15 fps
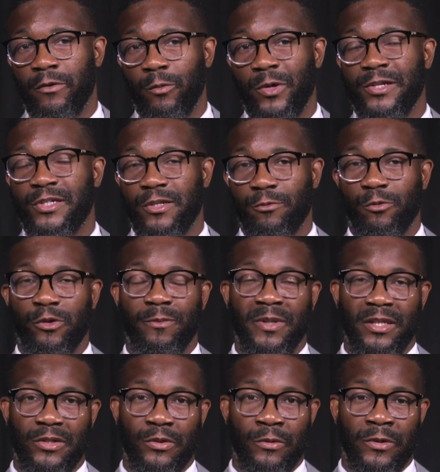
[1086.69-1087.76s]
What should we
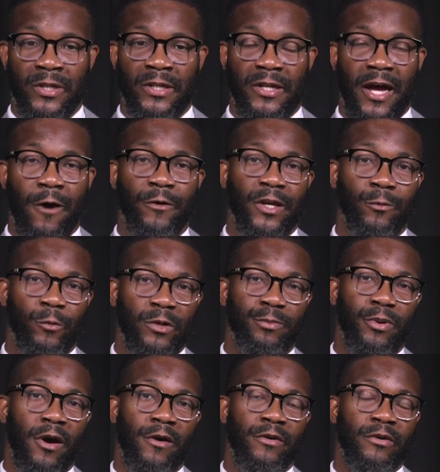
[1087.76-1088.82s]
be doing? How can we
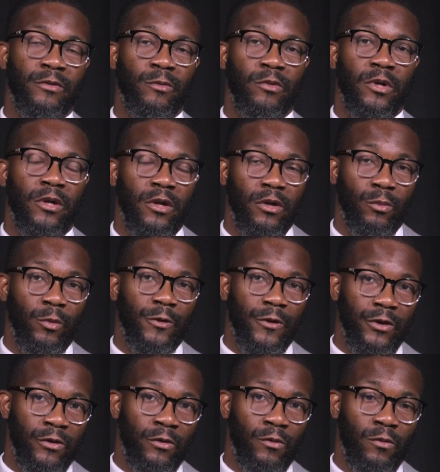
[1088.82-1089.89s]
partner with
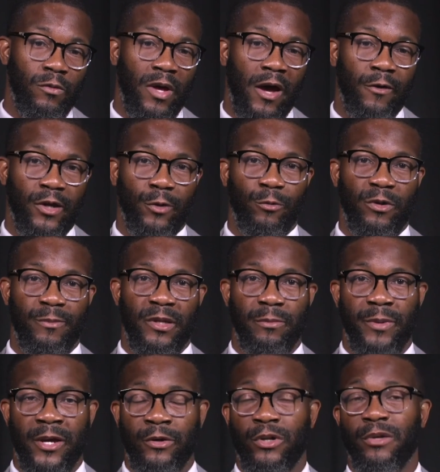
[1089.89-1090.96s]
you? How can we be
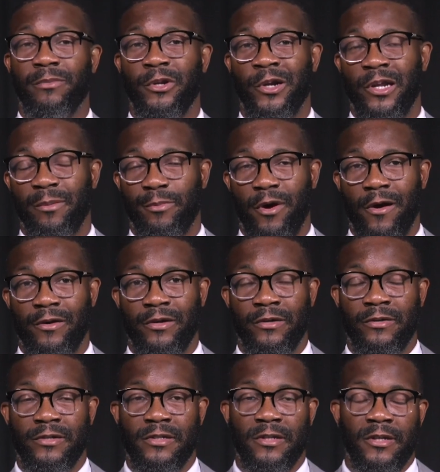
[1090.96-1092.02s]
better community
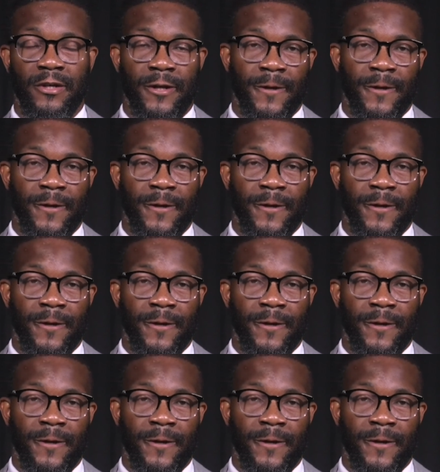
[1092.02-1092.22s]
partners?